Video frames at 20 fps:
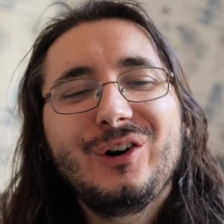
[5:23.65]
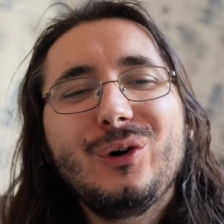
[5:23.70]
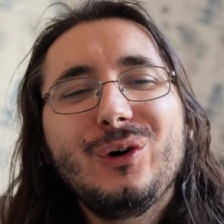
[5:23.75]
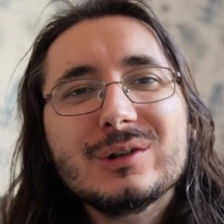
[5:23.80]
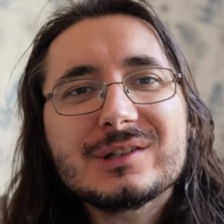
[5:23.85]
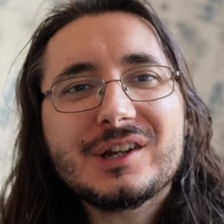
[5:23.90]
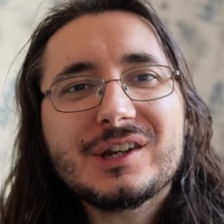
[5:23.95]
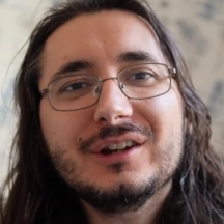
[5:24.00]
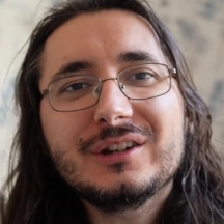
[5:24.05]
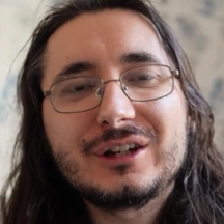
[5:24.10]

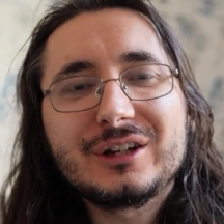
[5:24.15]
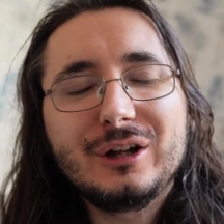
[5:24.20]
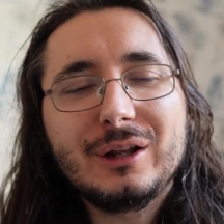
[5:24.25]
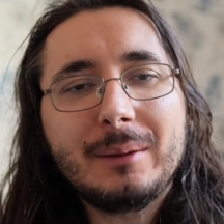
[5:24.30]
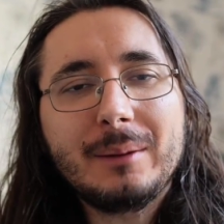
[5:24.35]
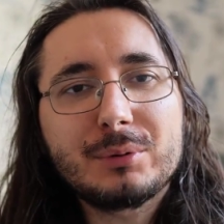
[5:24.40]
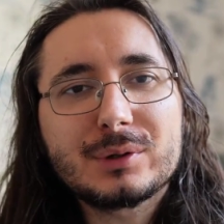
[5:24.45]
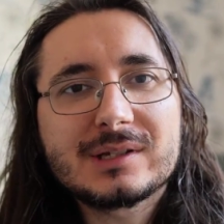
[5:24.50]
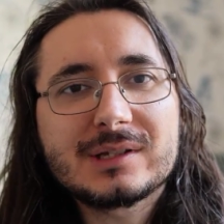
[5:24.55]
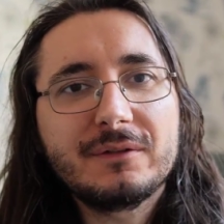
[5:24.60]
Although
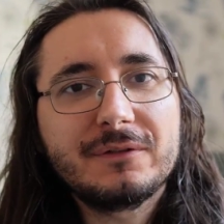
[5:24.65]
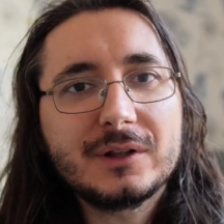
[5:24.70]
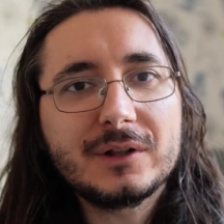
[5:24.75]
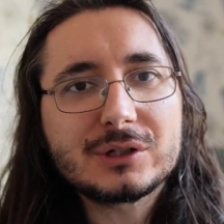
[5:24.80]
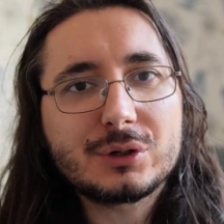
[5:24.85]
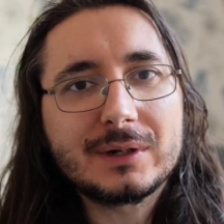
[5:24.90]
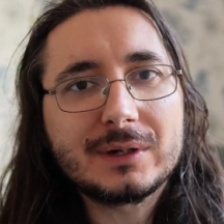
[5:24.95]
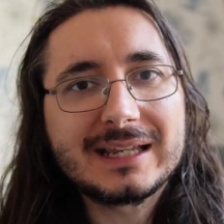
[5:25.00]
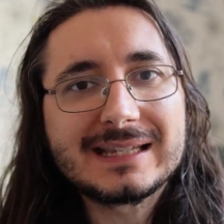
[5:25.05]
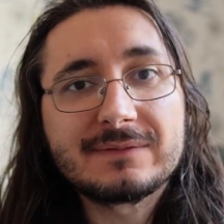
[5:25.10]
collaborative
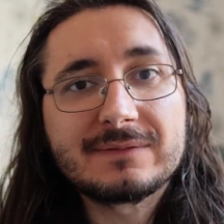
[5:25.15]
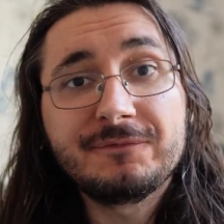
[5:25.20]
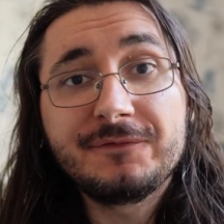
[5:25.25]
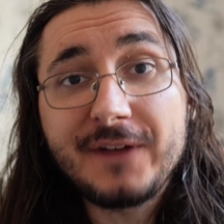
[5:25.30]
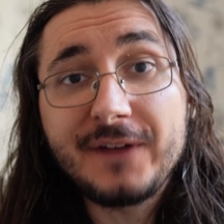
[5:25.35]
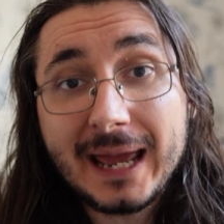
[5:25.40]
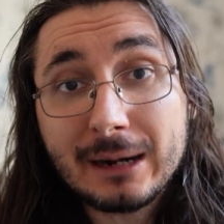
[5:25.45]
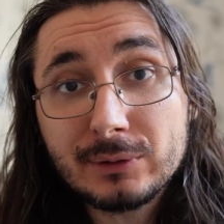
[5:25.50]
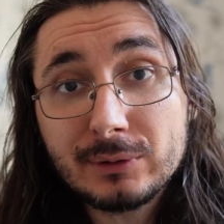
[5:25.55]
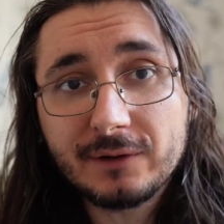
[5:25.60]
filtering is
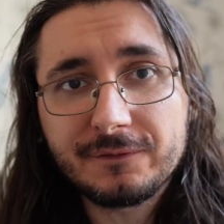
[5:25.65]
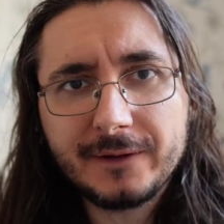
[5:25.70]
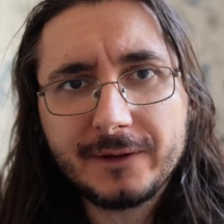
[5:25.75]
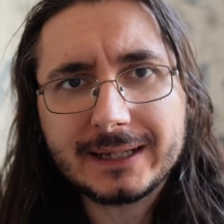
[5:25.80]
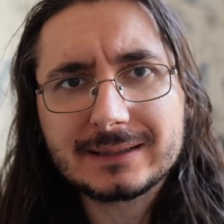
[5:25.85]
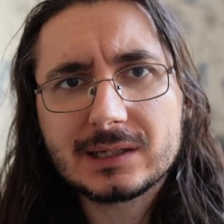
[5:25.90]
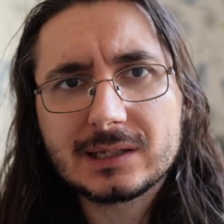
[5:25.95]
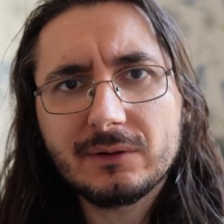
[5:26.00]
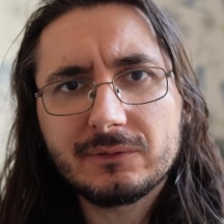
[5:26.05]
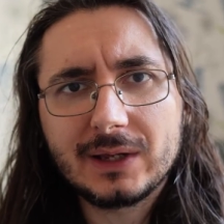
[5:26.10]
very
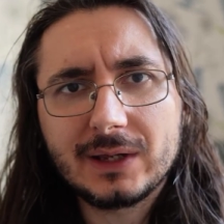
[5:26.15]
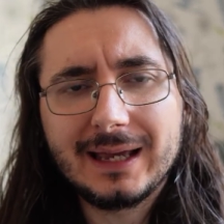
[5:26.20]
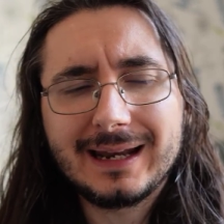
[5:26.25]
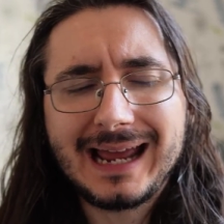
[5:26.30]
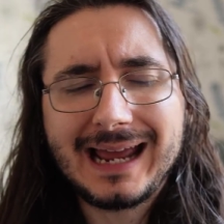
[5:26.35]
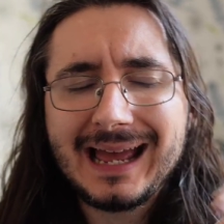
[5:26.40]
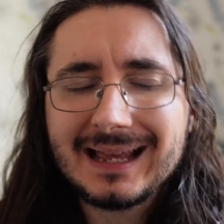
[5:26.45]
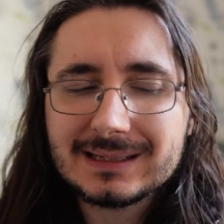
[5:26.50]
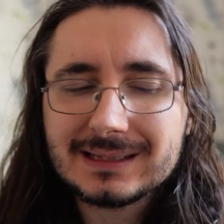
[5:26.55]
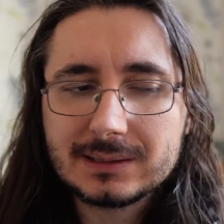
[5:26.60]
effective, it
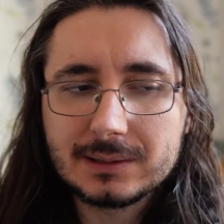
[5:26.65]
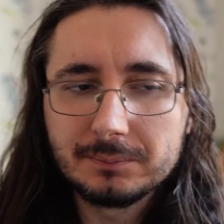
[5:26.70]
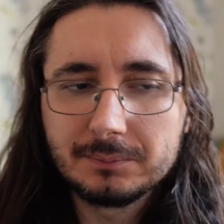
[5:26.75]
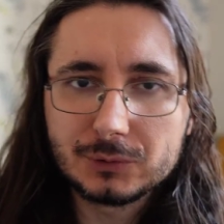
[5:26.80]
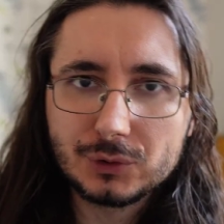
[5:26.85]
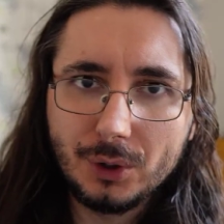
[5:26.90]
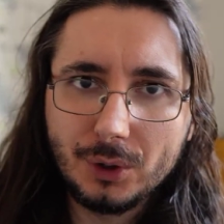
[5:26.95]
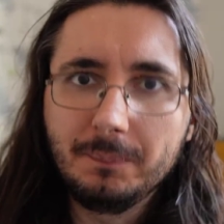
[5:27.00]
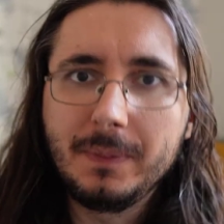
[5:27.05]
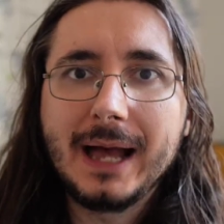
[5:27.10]
has some
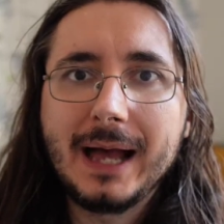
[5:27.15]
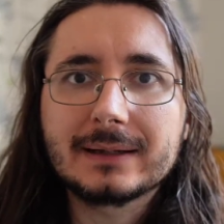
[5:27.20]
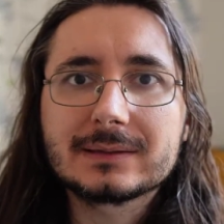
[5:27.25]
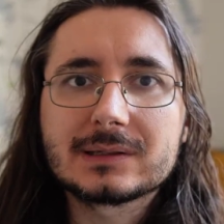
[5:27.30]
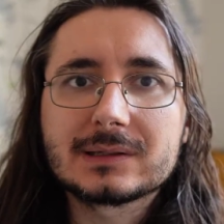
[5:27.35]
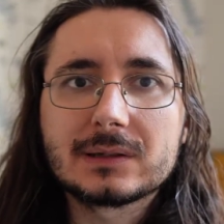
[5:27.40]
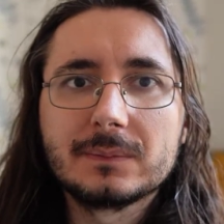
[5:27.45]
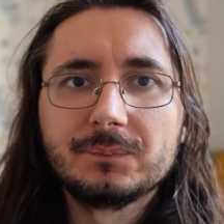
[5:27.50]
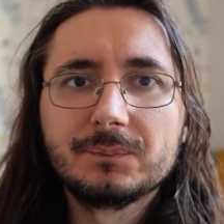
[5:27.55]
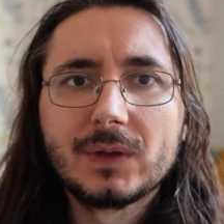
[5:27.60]

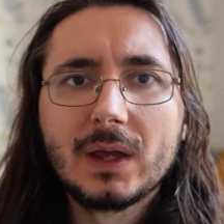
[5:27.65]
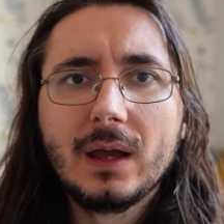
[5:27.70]
drawbacks.